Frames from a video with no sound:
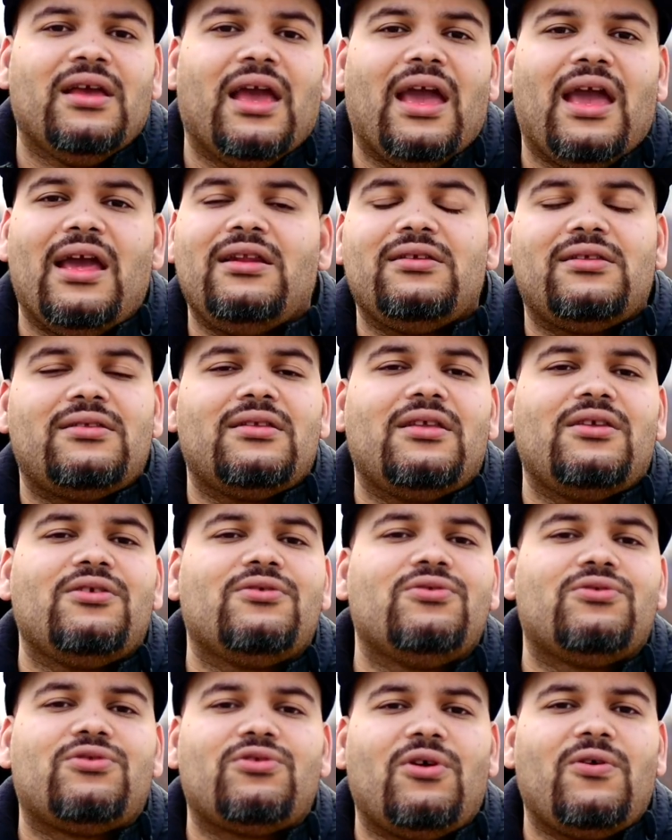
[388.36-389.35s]
anything that you
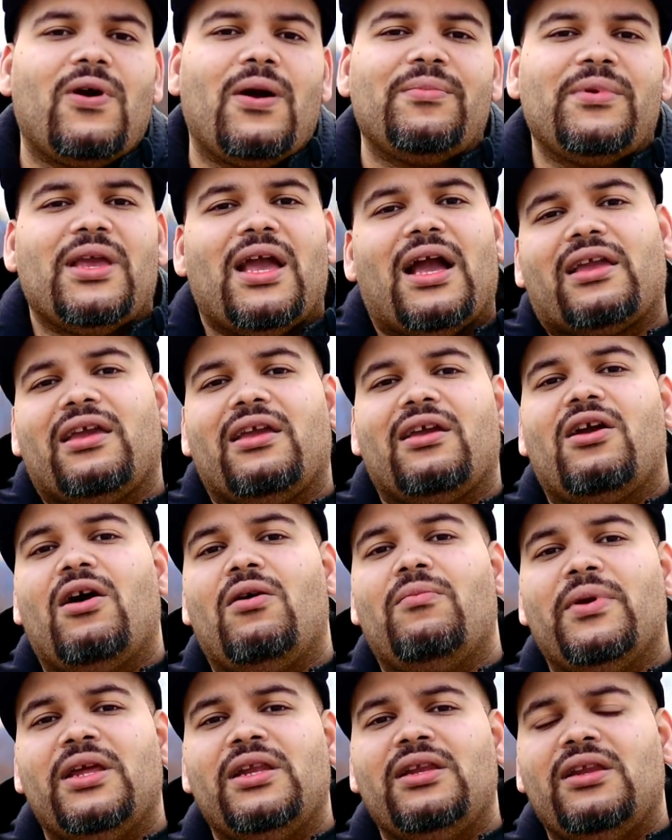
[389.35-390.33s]
could throw at me, I can
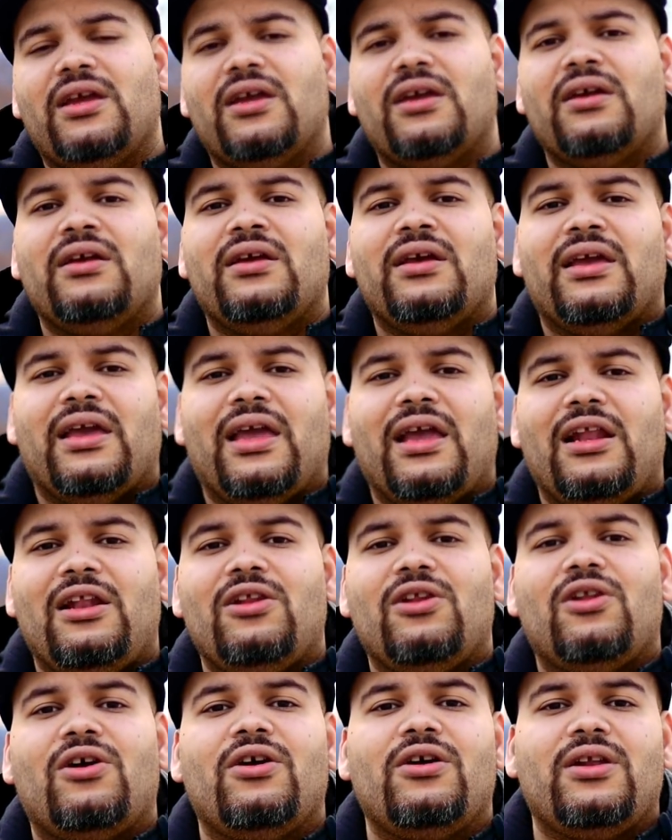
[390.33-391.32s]
come in there
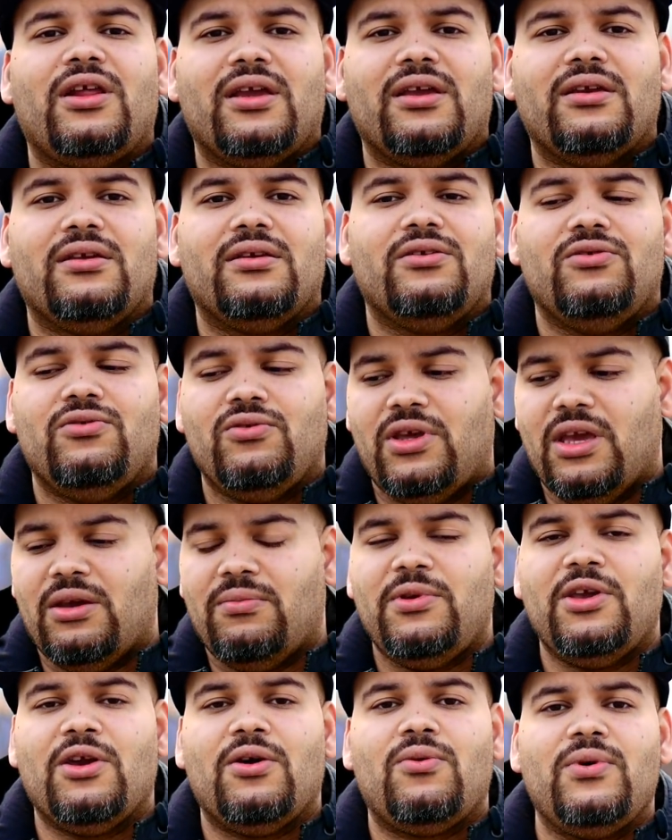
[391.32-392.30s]
and learn it. You
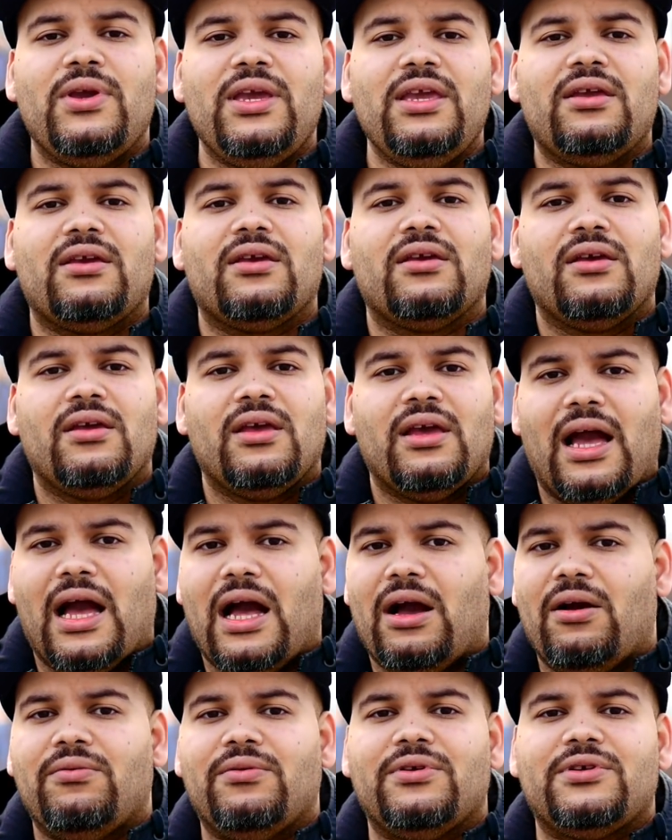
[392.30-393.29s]
give me a week,
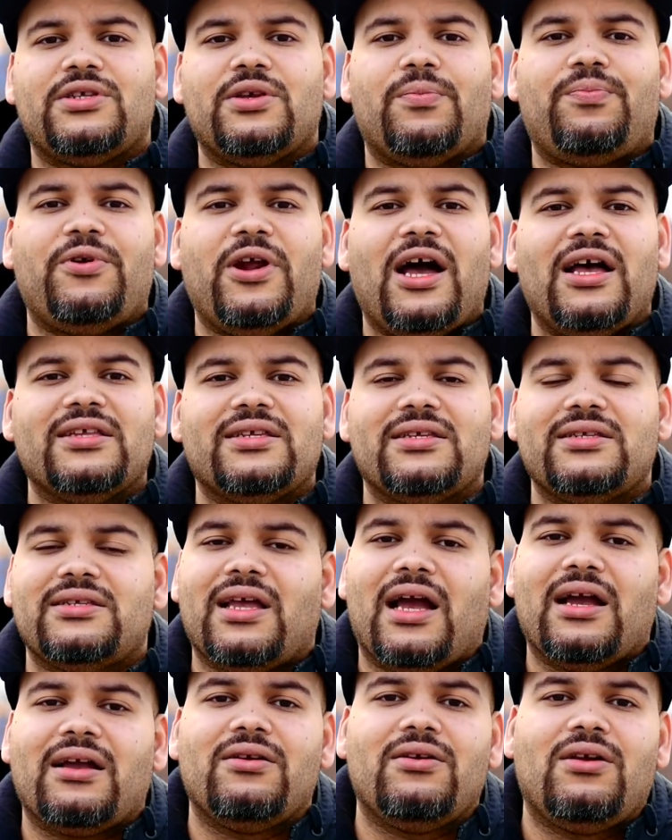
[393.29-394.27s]
however is your process,
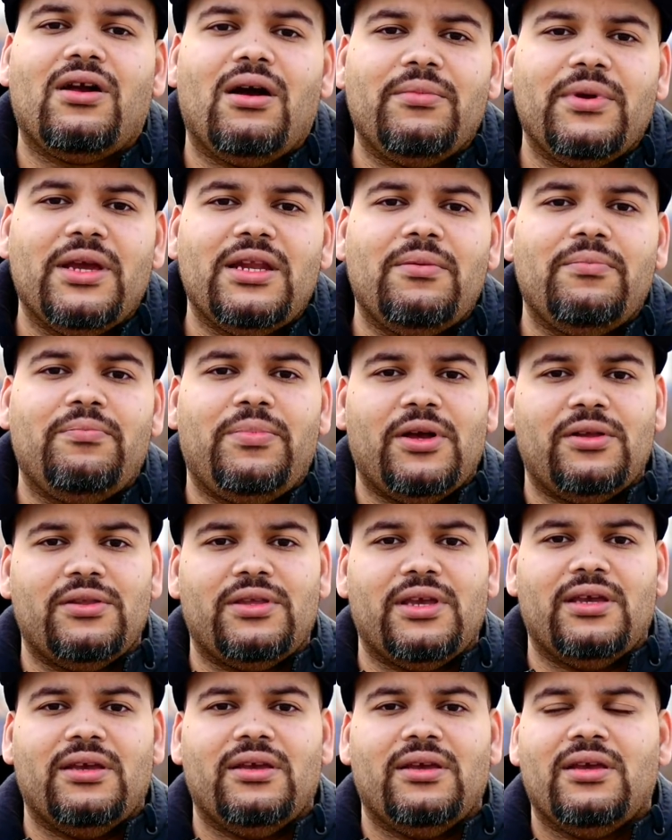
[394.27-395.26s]
I can come in and
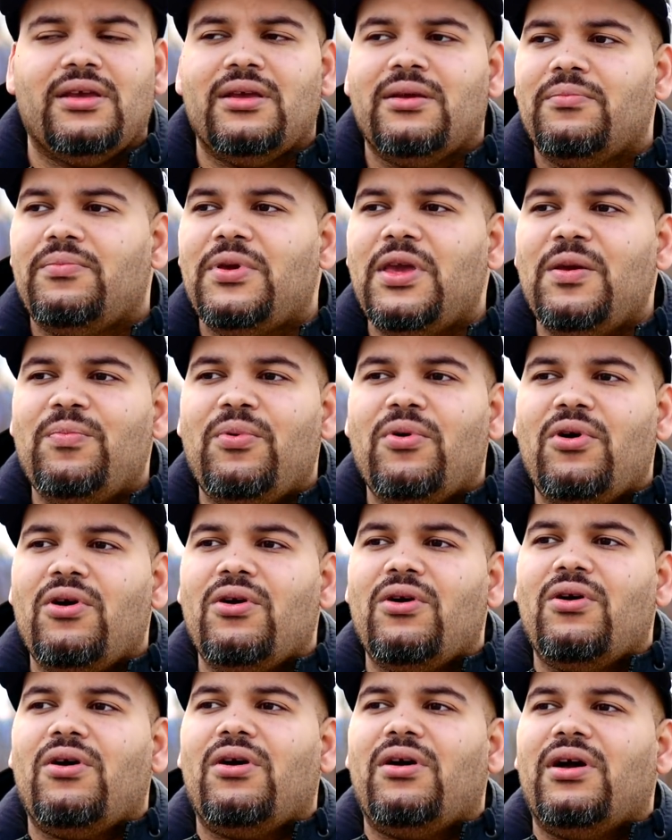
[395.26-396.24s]
build it.
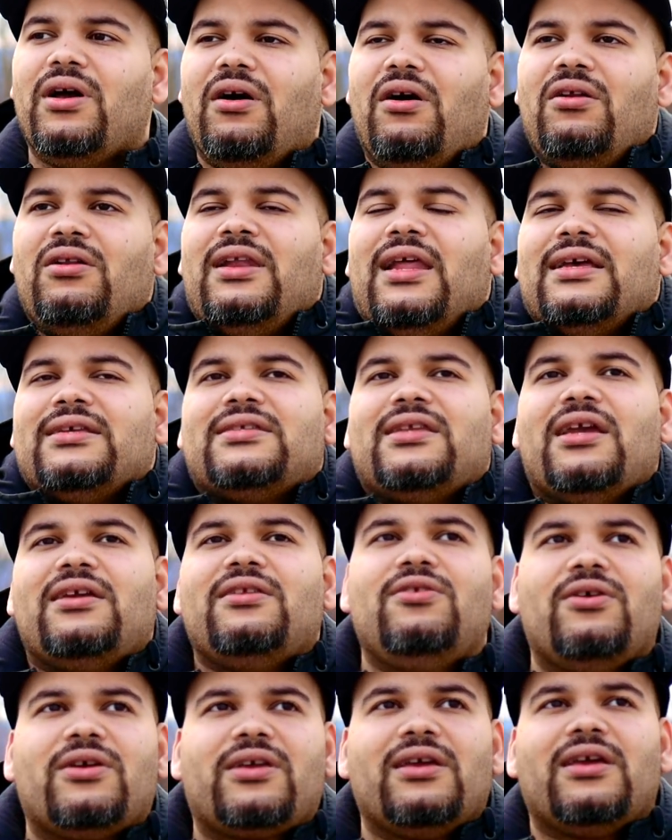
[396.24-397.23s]
People unless they're
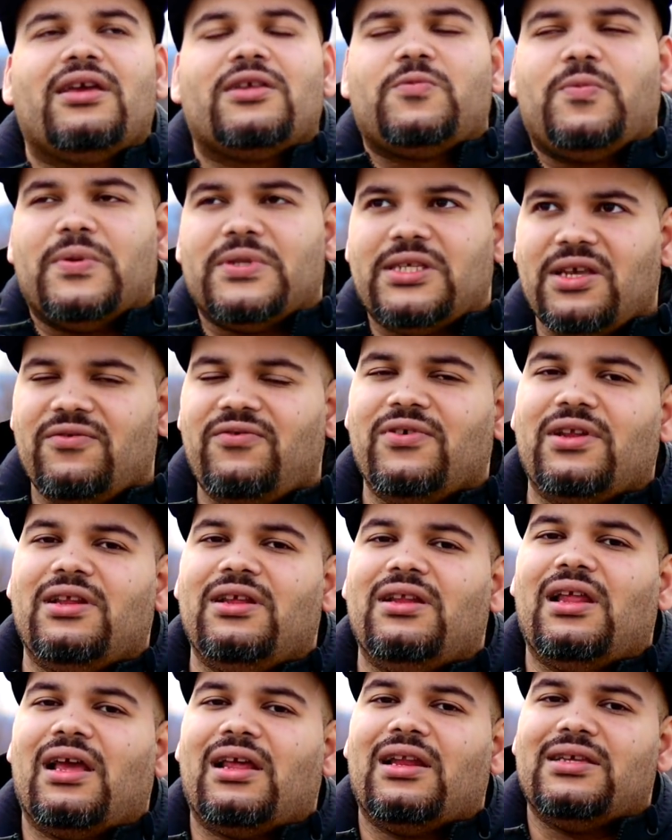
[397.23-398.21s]
looking
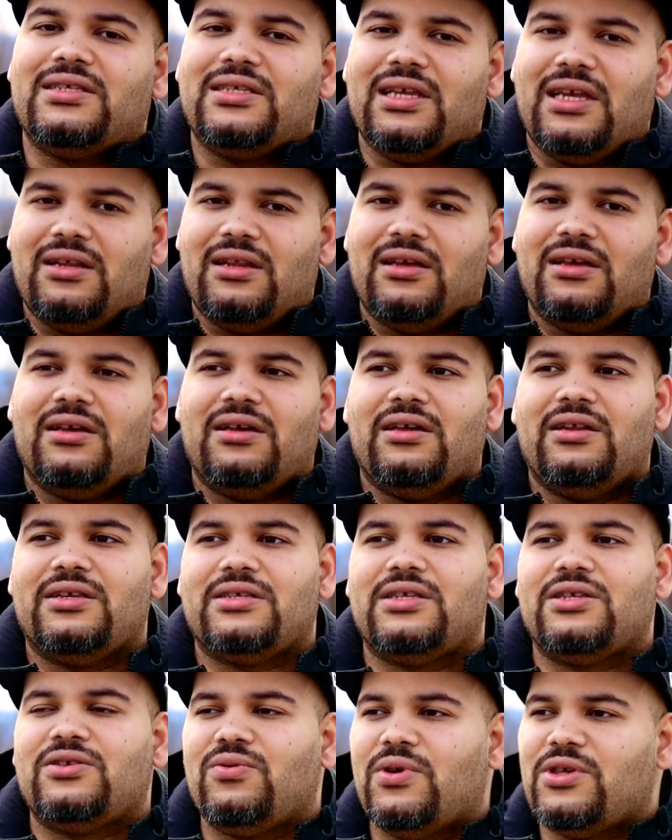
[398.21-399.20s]
specifically, like let's say in, uh, in a
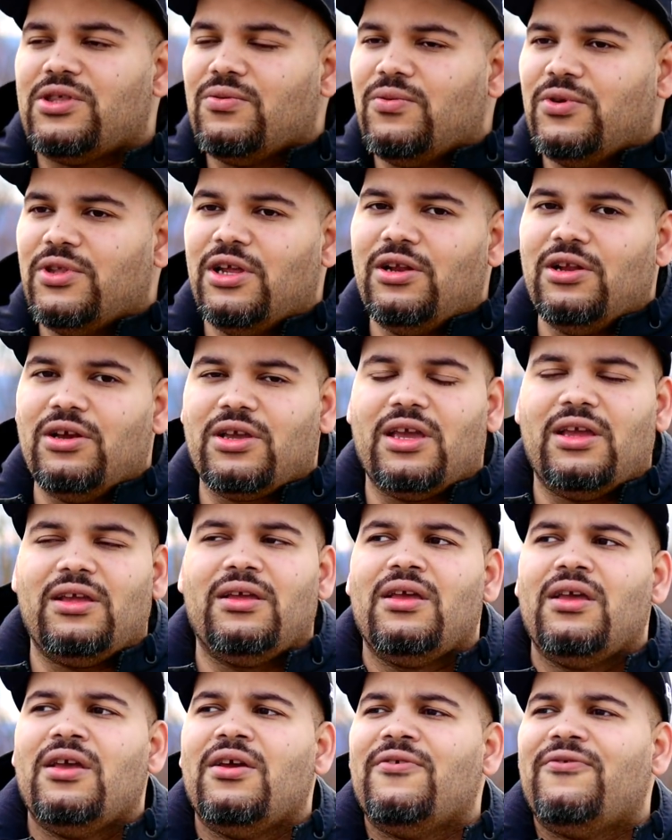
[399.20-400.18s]
situation where they're looking
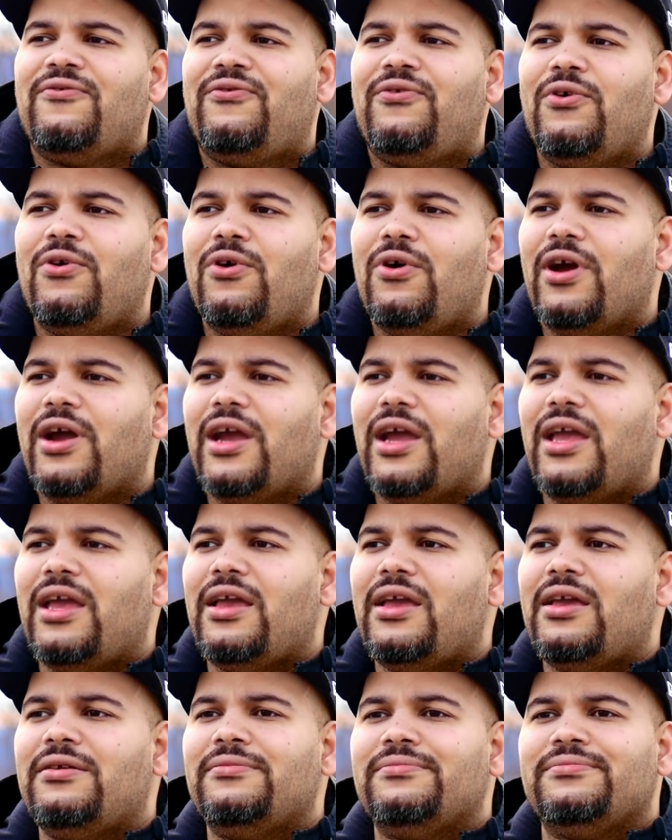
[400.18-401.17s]
for
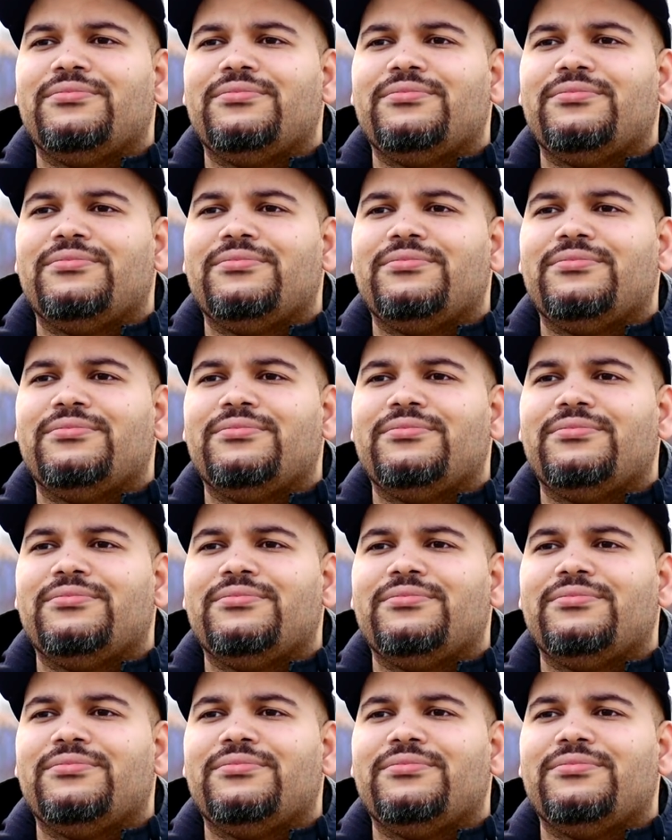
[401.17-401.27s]
a,